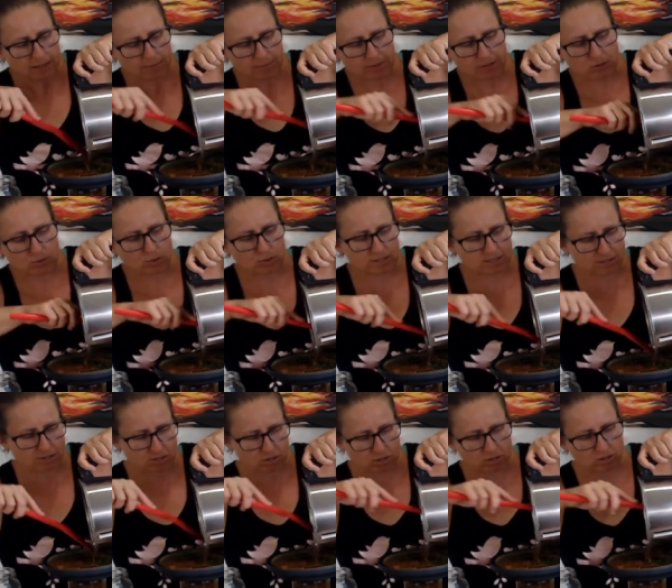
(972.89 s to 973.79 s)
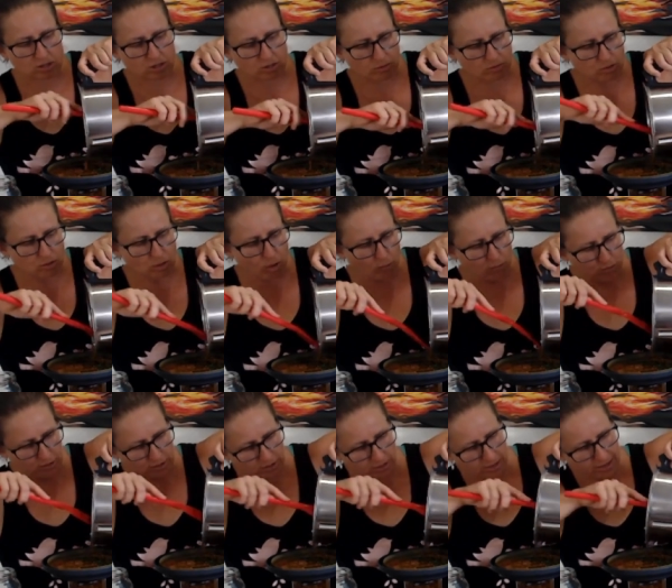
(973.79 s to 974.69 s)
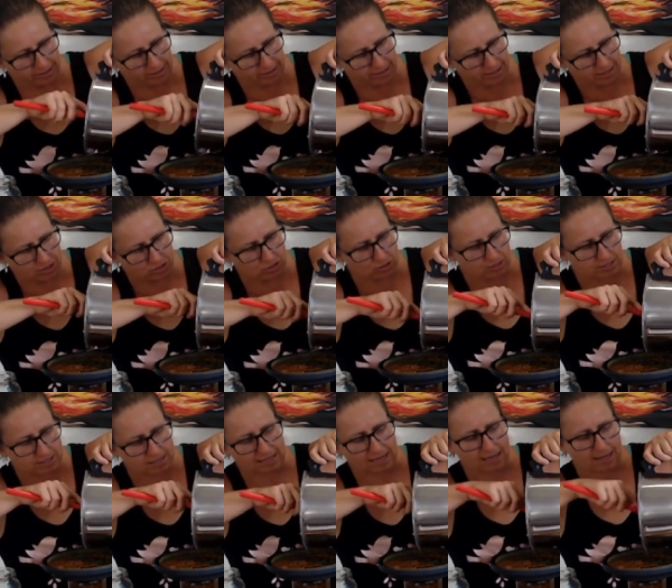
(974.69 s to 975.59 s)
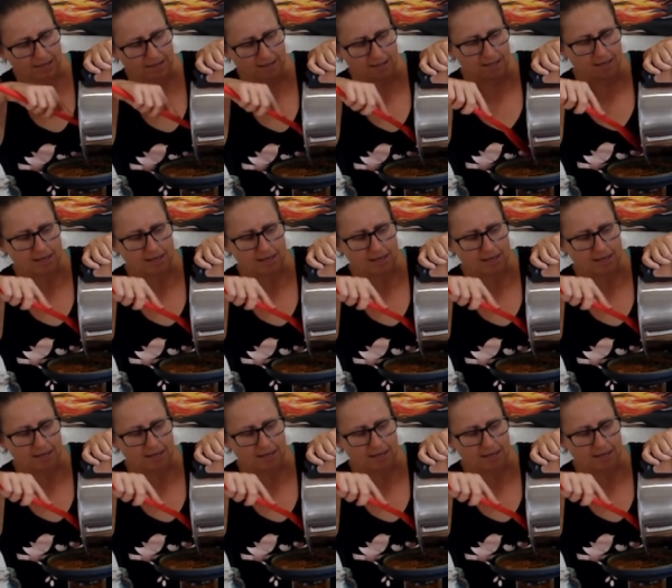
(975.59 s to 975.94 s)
because it's, you know, toffee-like, I guess you could say.